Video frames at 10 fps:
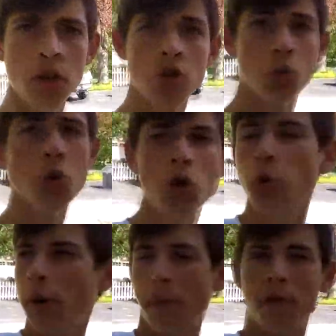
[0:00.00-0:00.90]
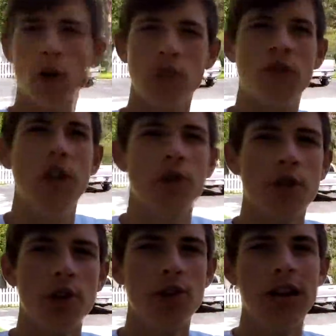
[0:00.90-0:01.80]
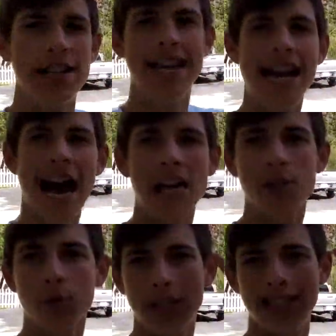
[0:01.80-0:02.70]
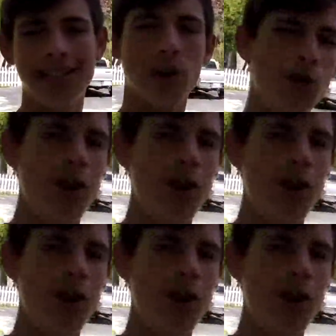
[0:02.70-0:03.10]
So real quick before this video starts, you guys, I just wanted to tell you